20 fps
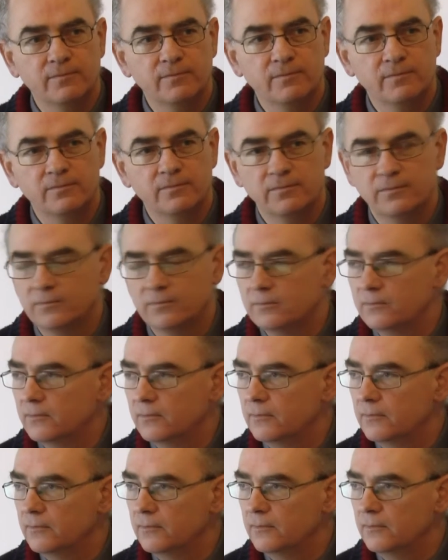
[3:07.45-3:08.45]

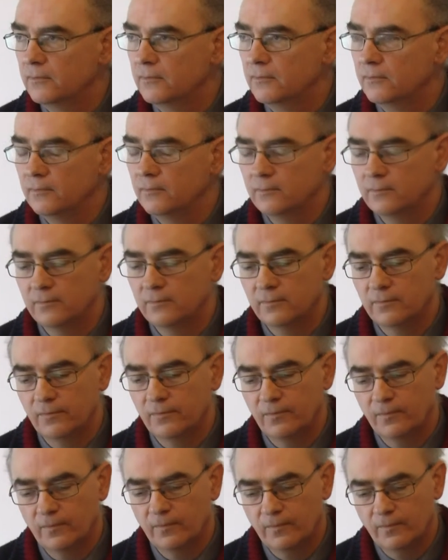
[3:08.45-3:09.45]

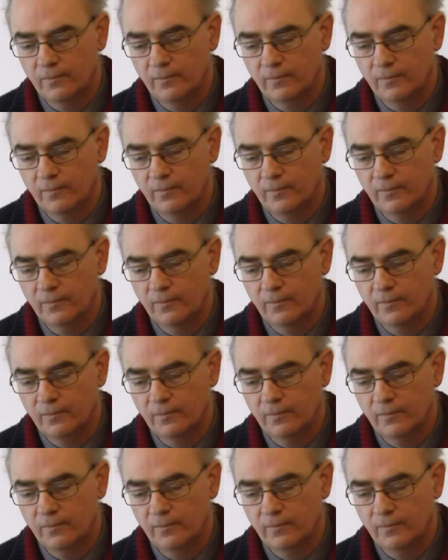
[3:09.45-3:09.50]
Nobody speaks.